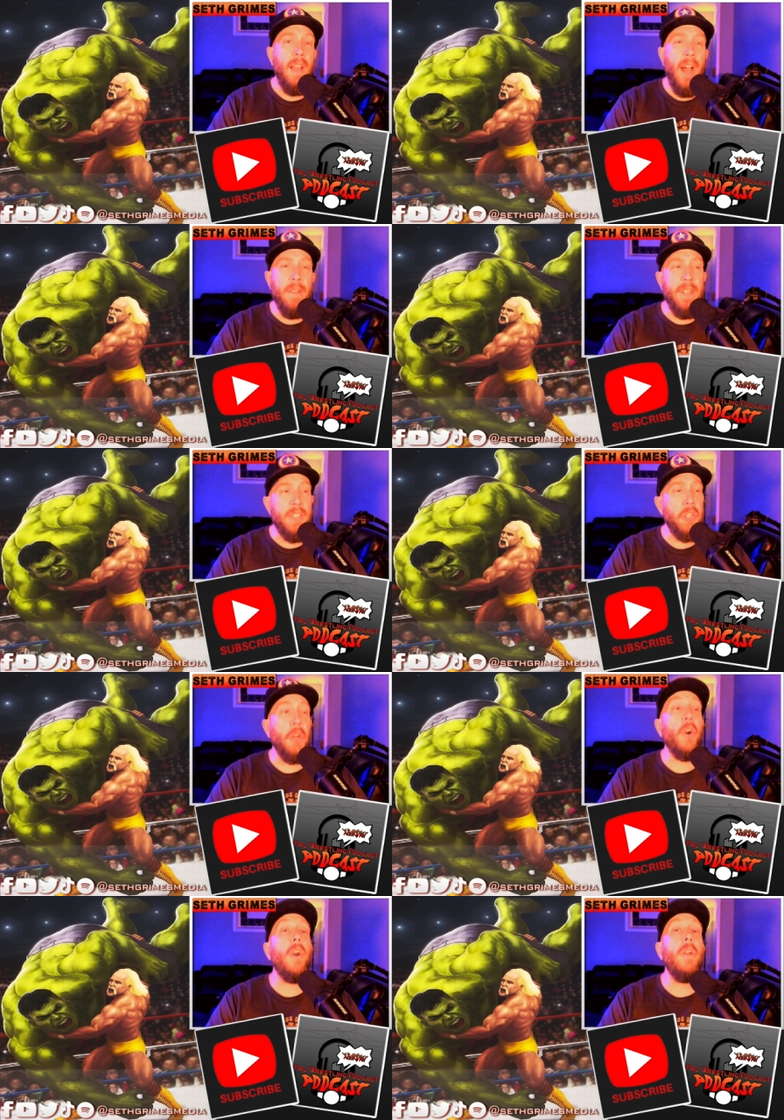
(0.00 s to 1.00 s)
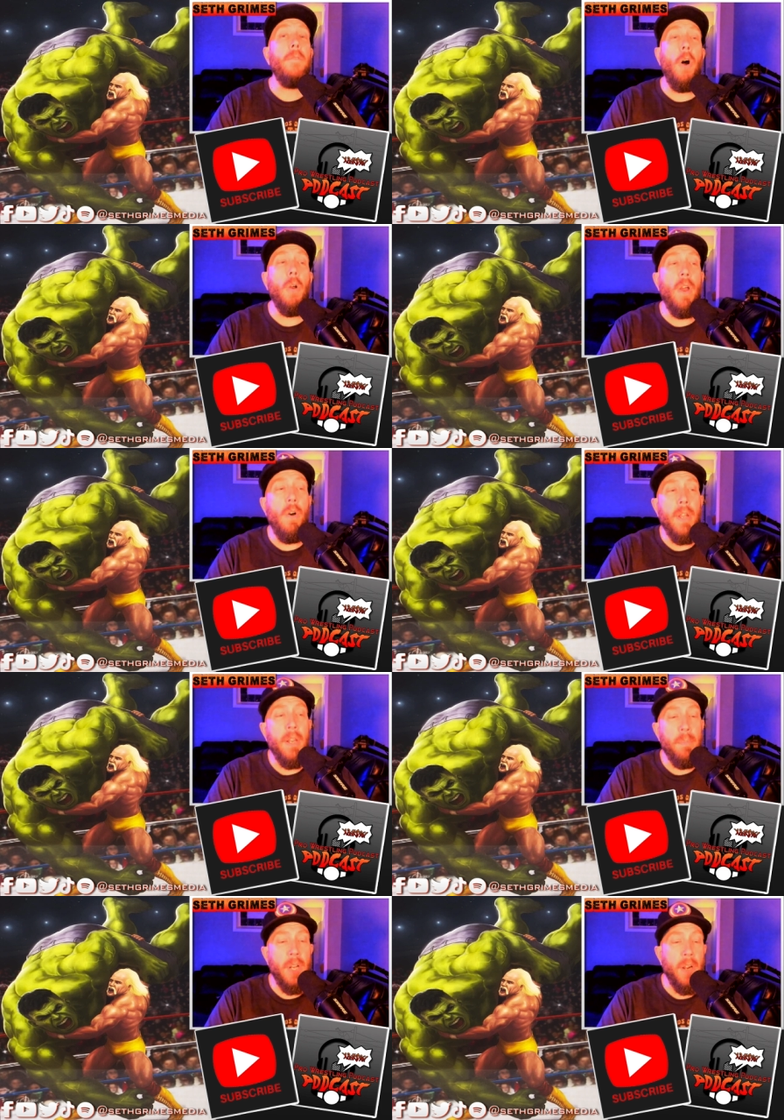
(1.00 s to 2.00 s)
obviously heard of hulk
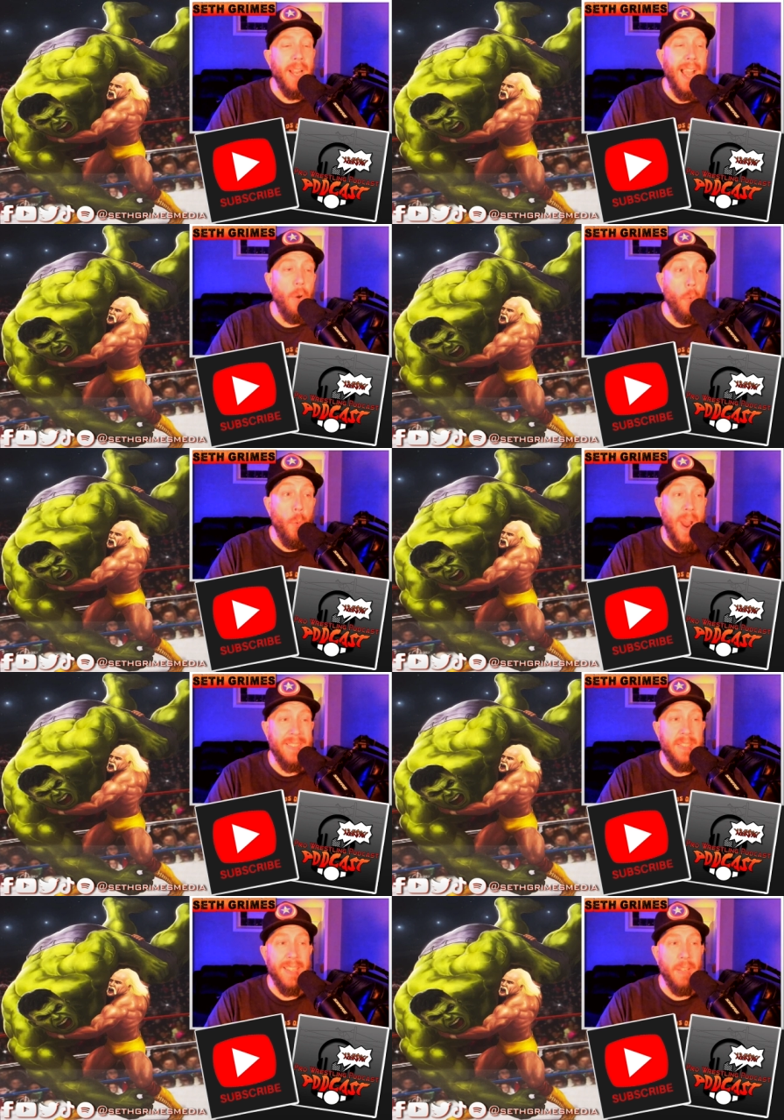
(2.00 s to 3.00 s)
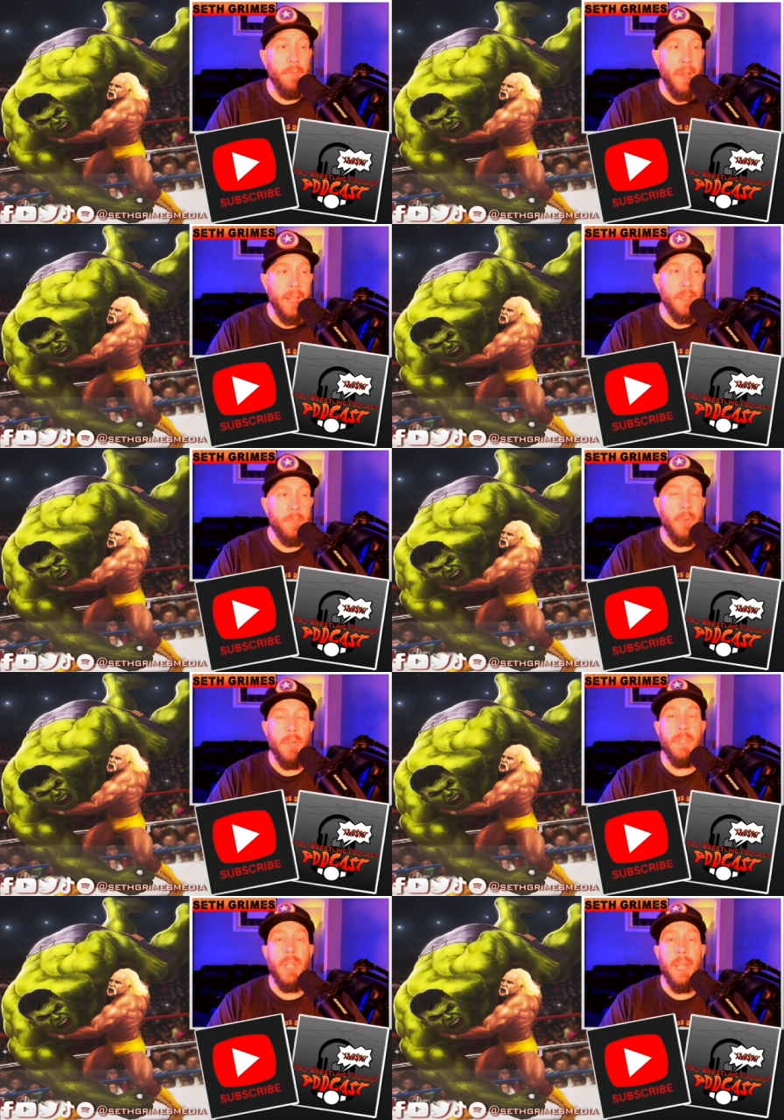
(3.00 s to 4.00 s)
hogan but are not wrestling fans
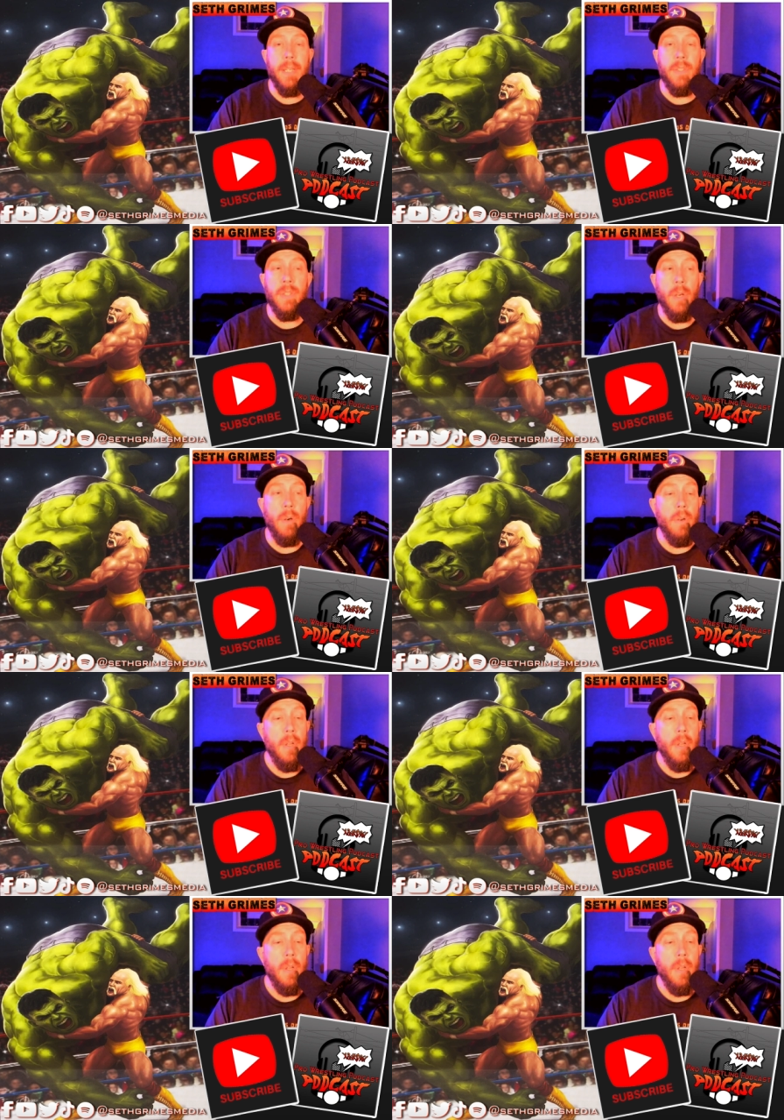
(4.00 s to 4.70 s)
per se so